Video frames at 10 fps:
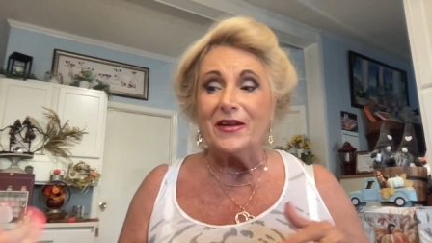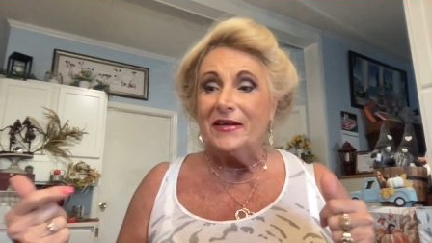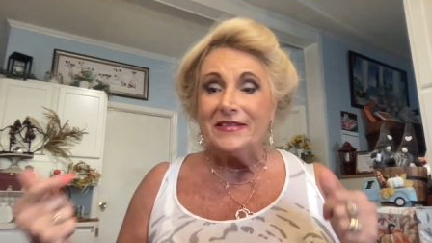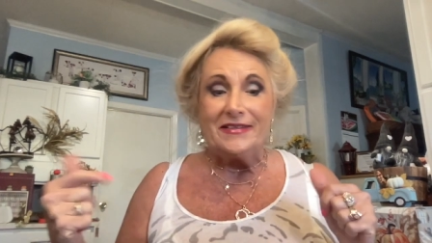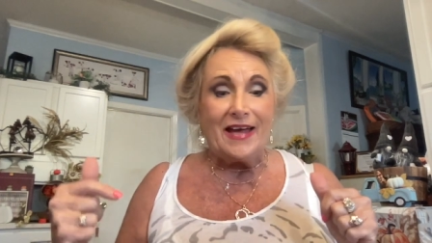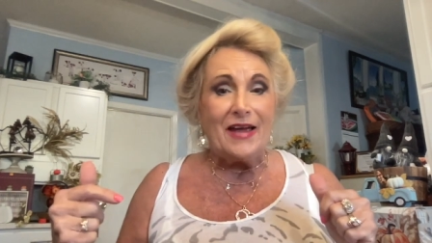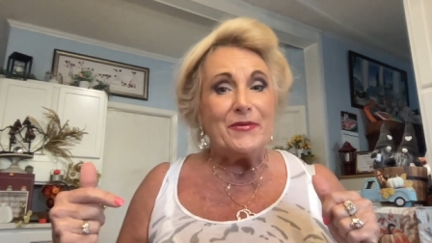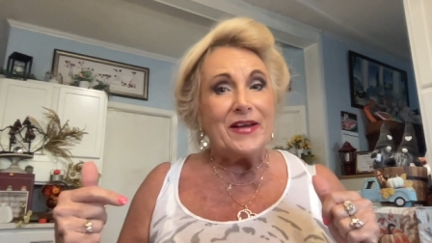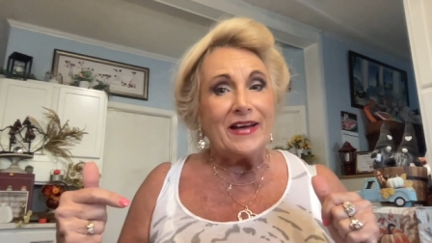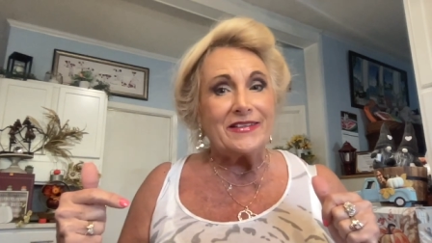But today
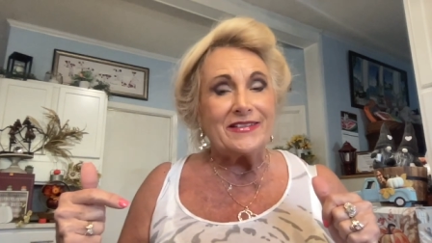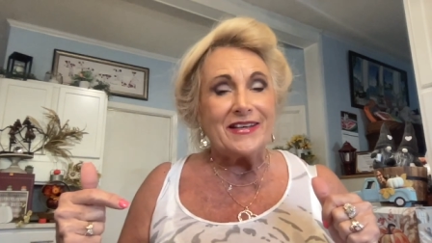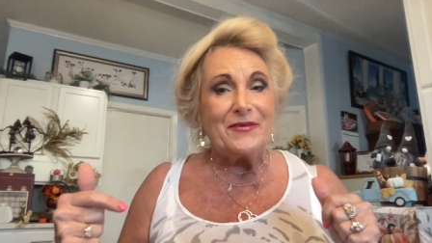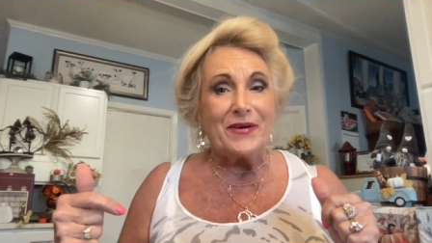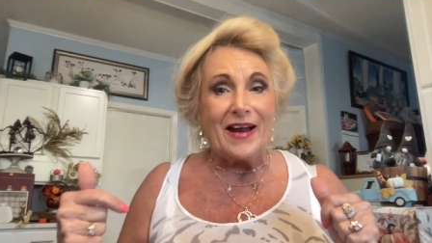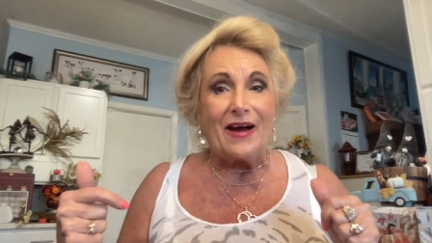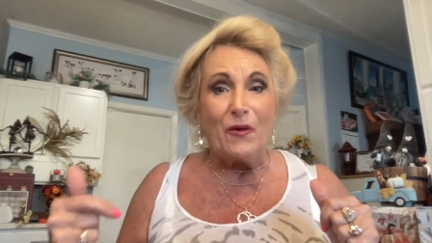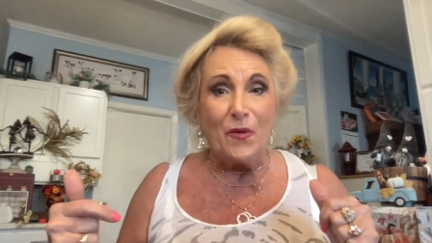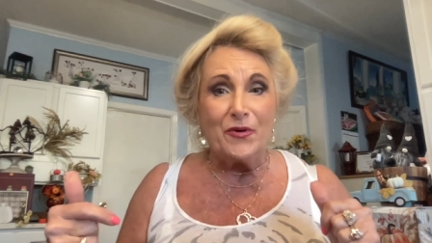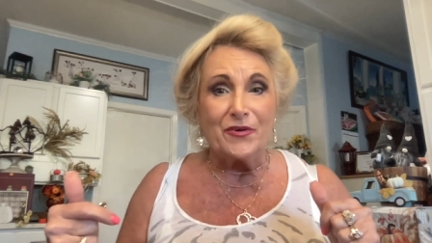we got to see what
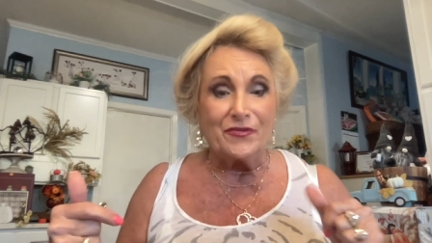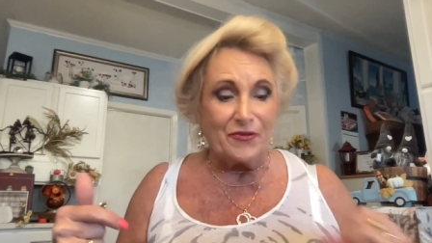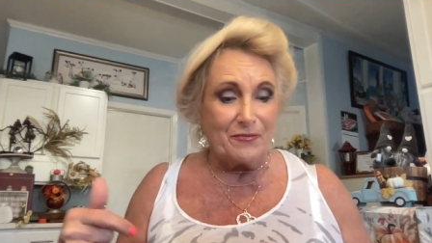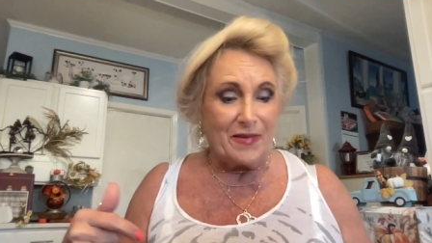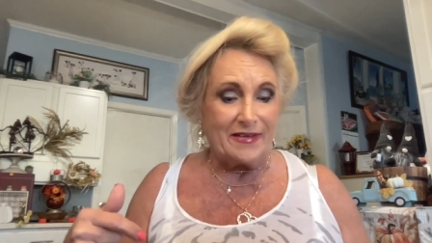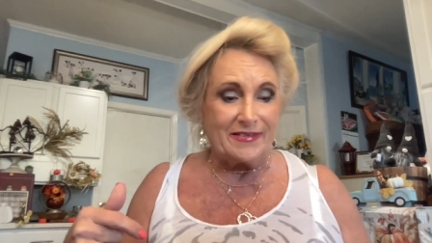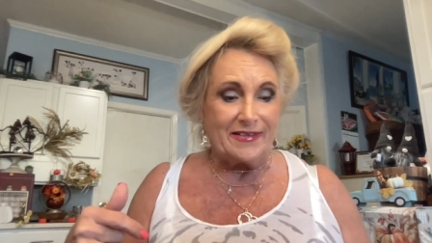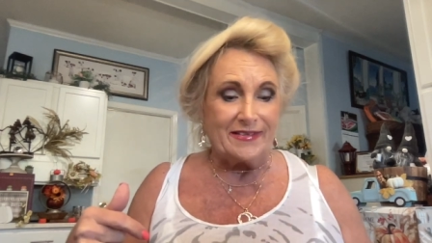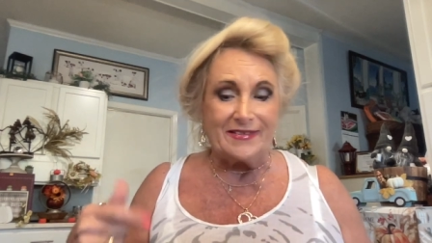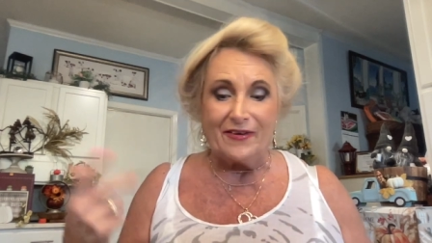I ordered from
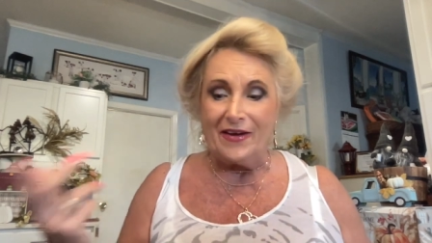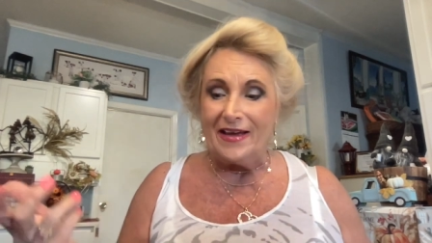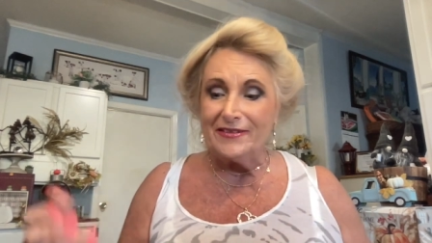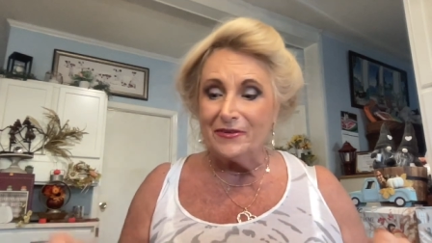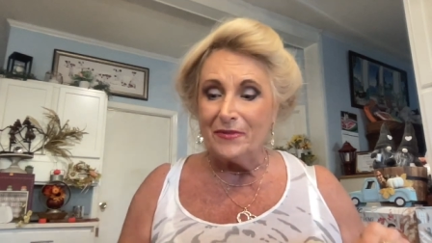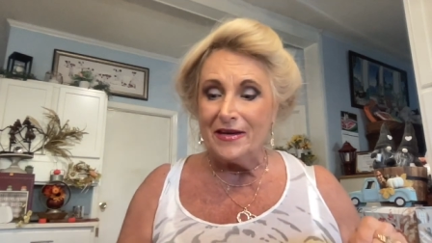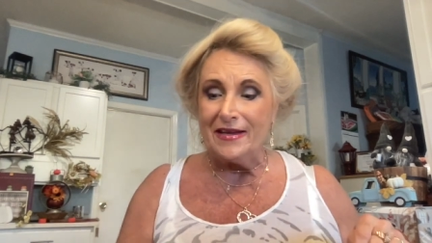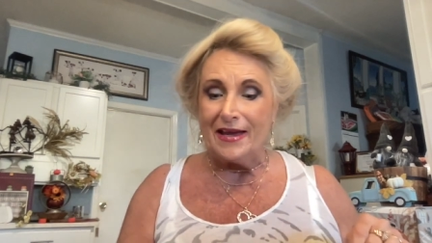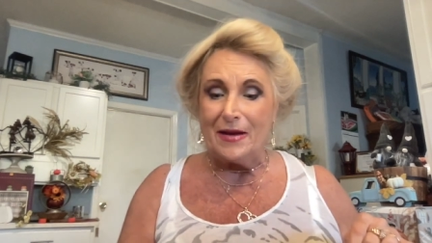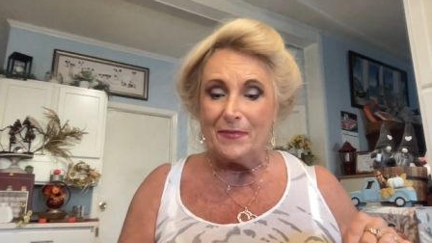Macy's. So as a
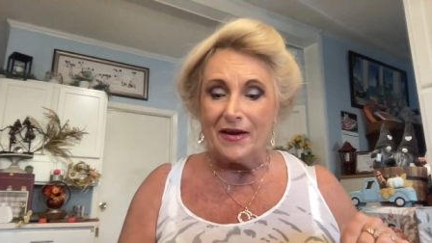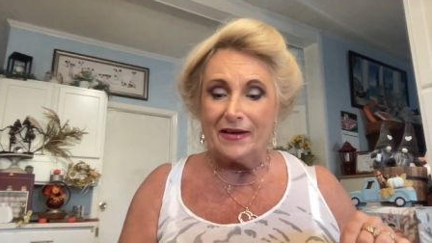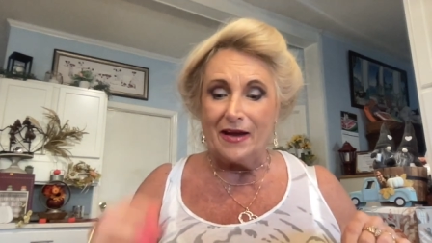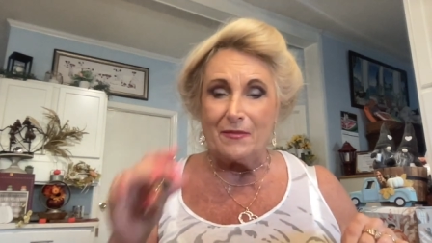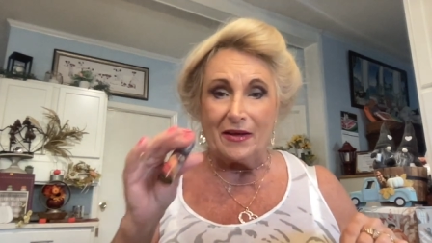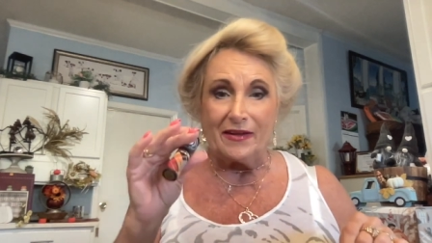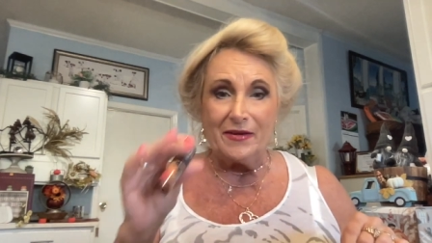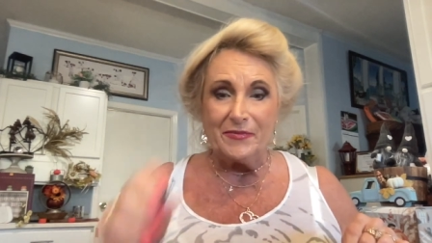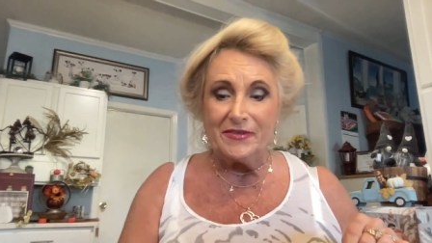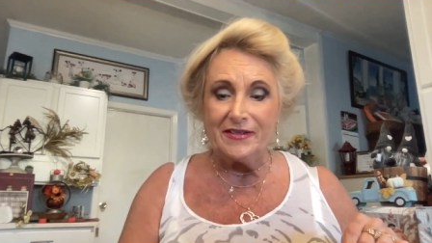recap, I got my
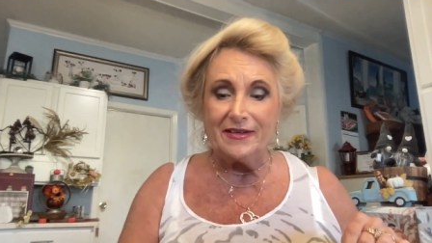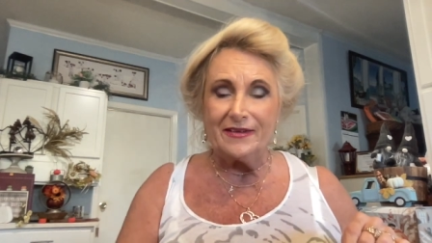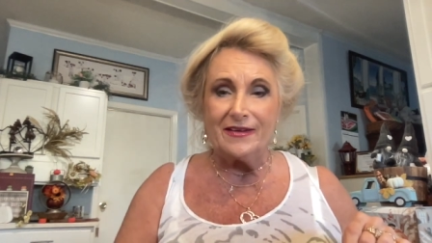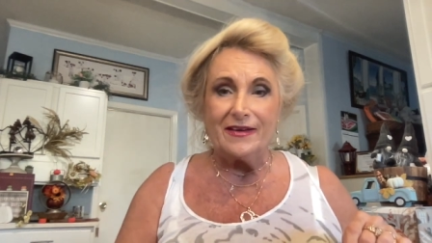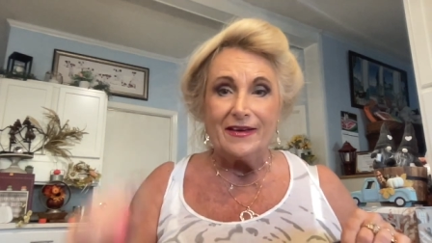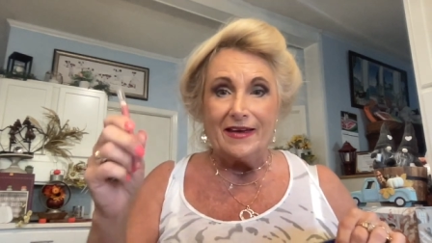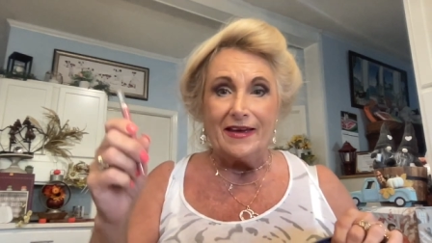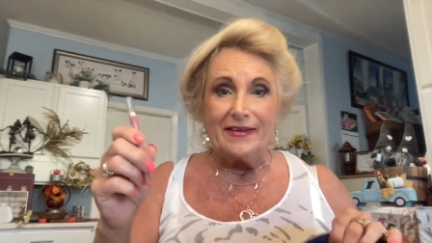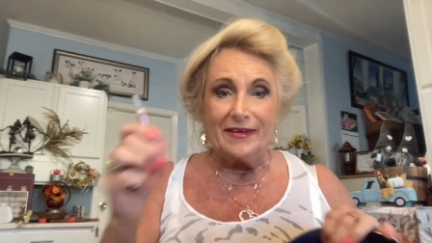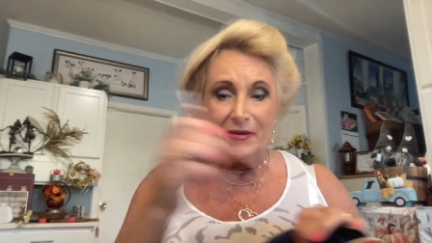lipstick,
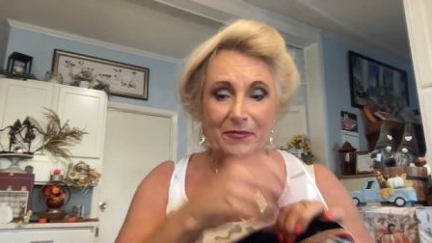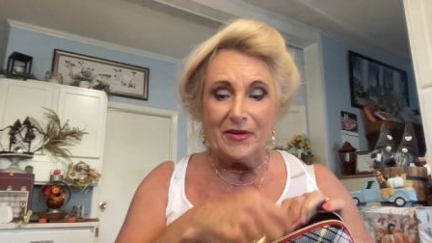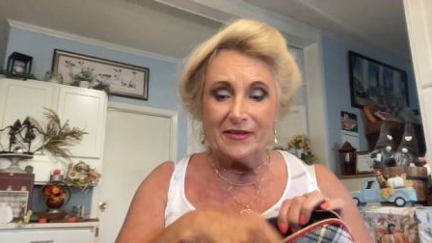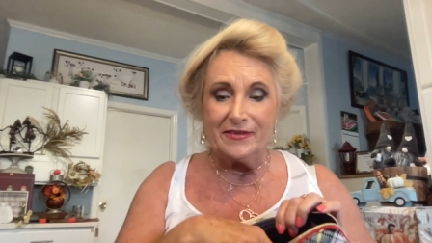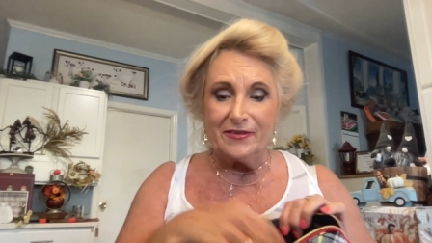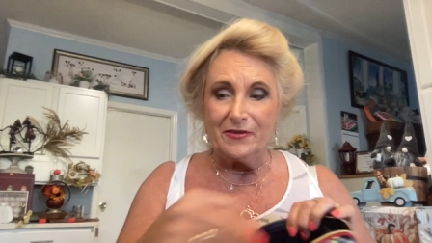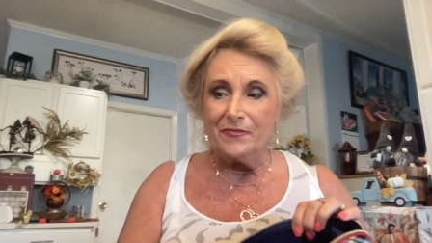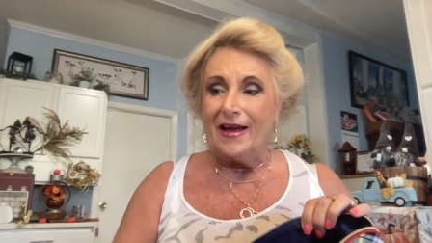and lip pencil.